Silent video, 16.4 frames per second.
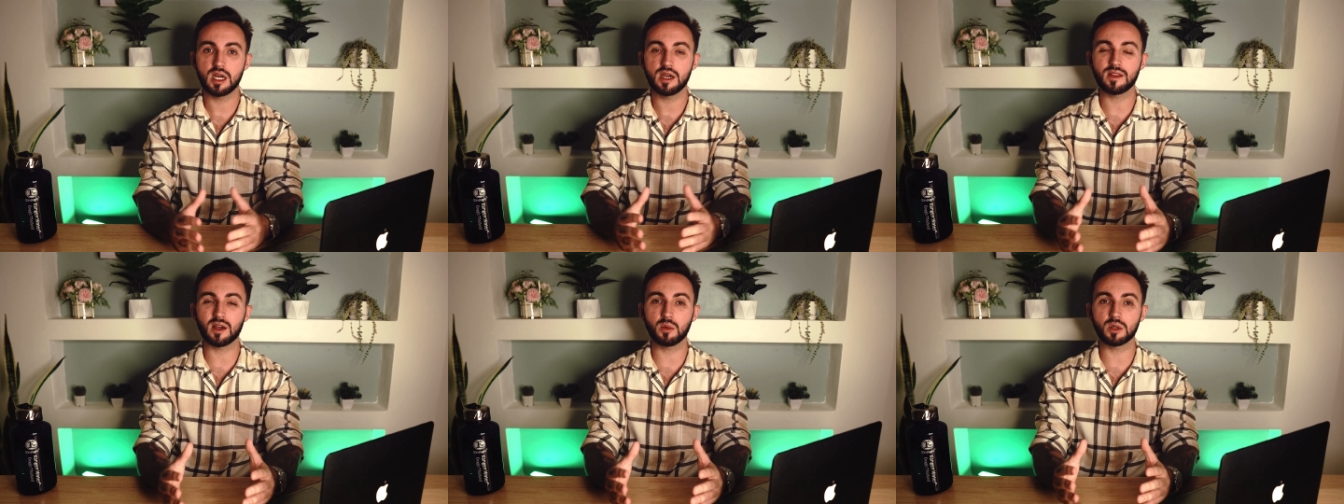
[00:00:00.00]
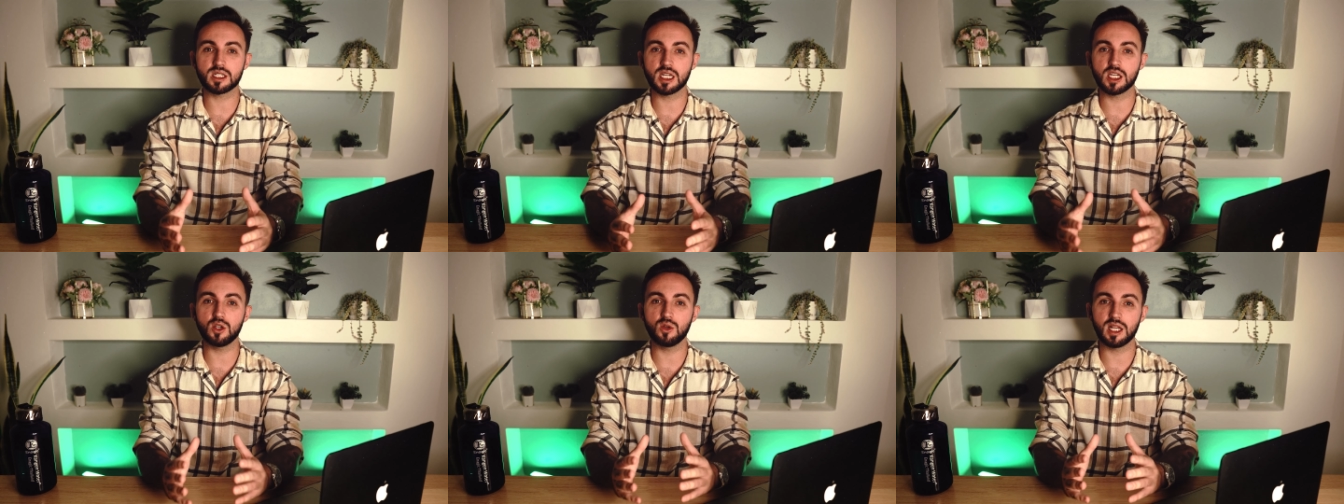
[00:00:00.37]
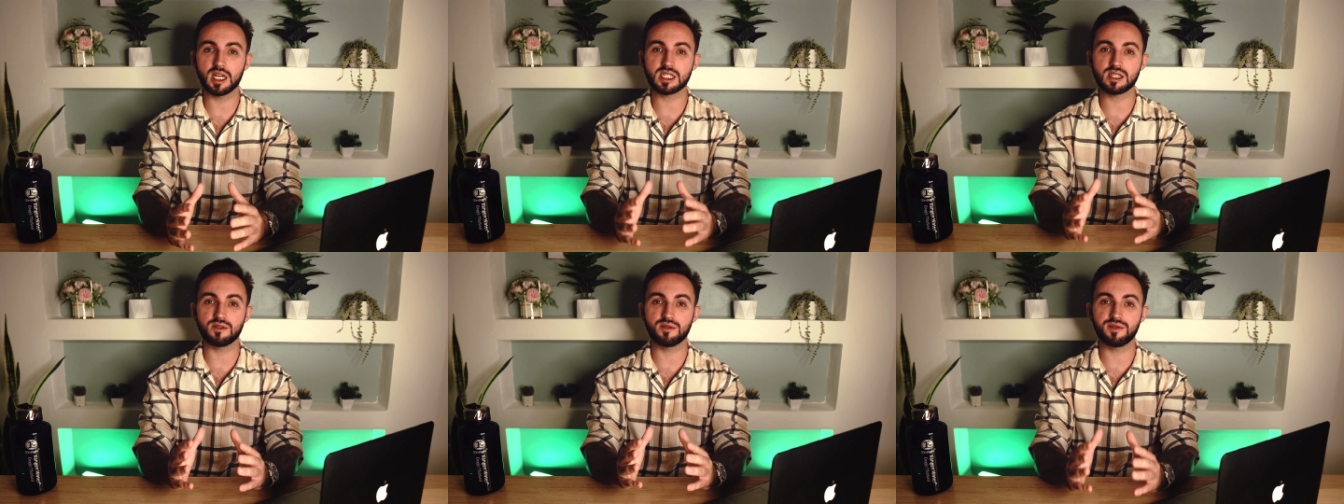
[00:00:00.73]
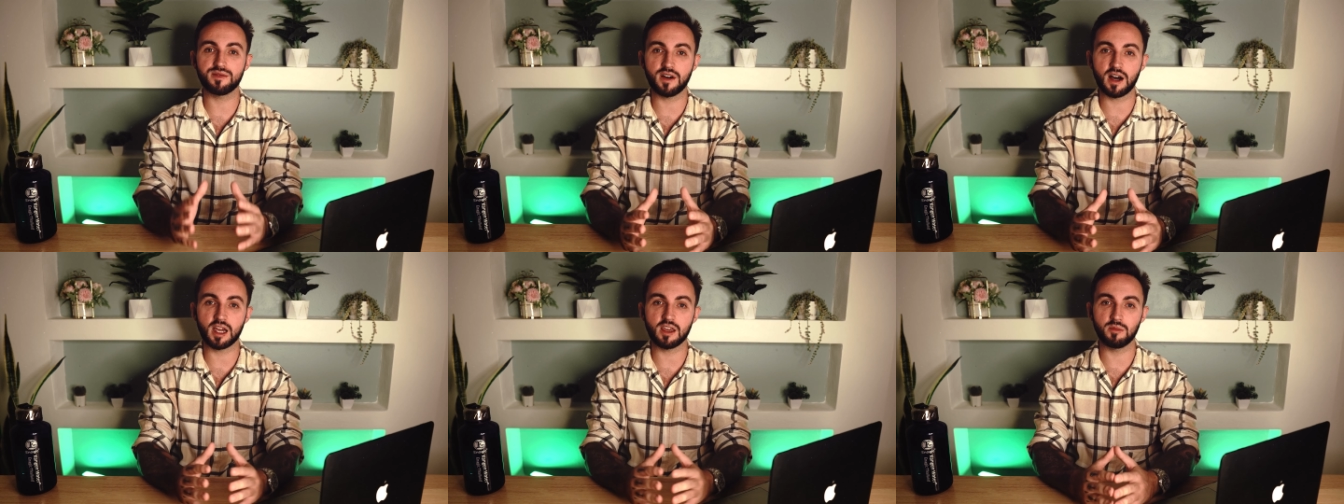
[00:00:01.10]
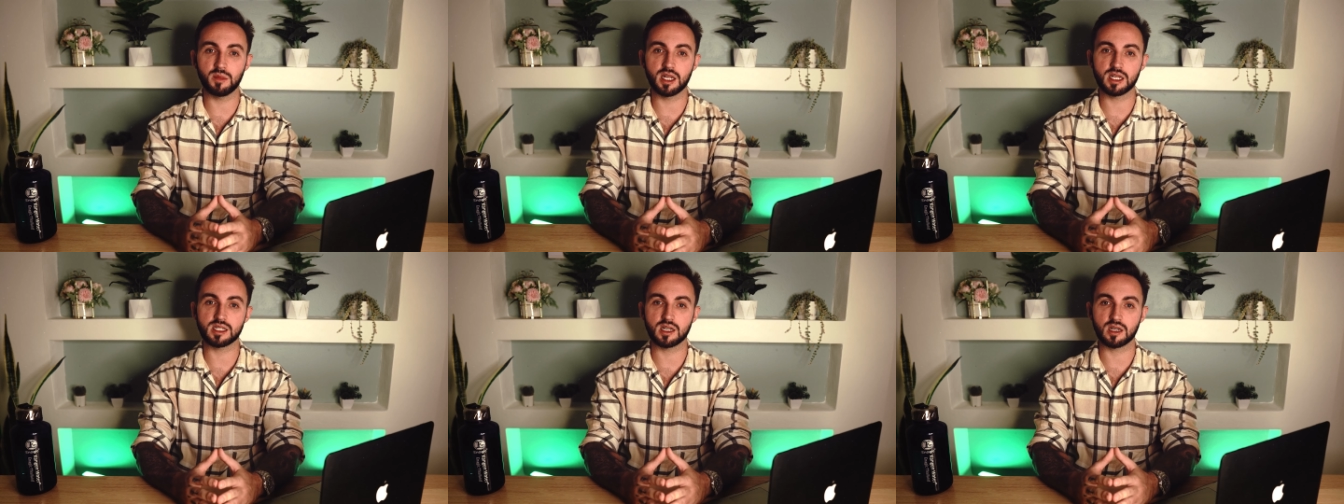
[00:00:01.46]
that will take you less than 5
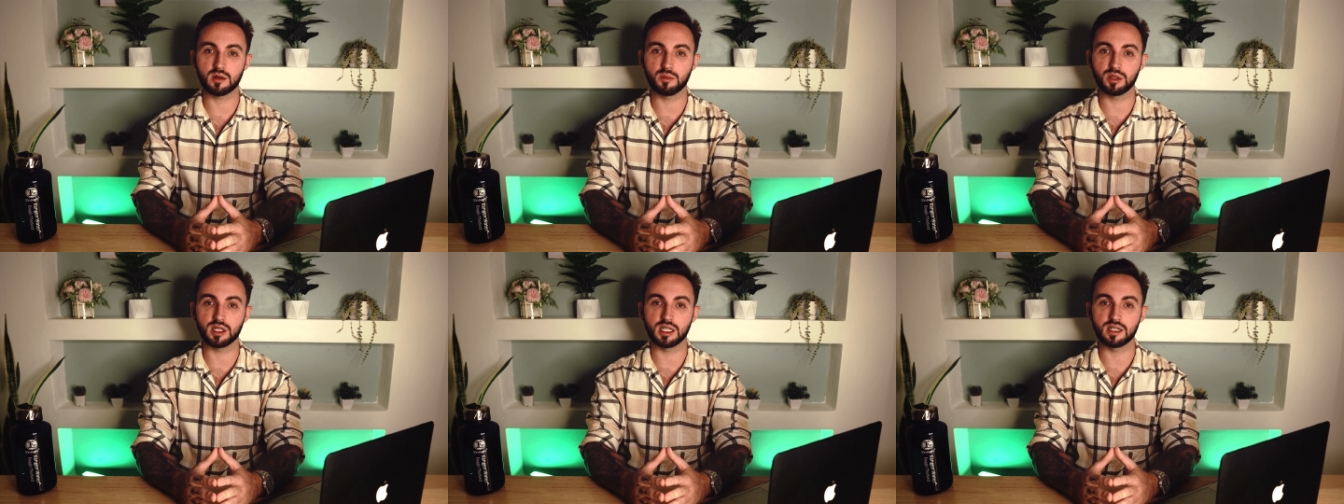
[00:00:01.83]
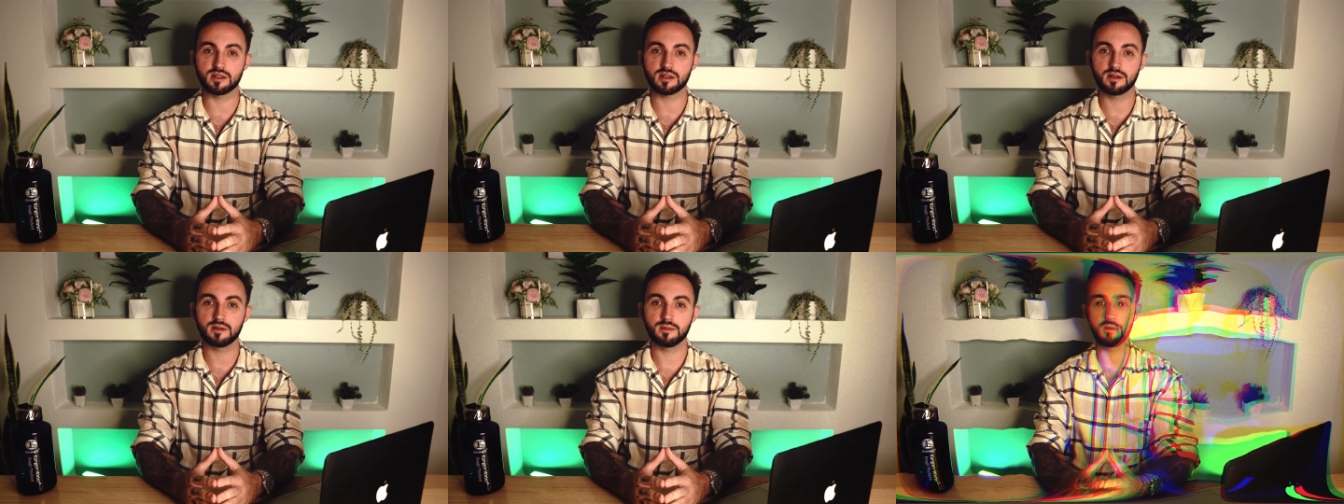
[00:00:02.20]
minutes to complete.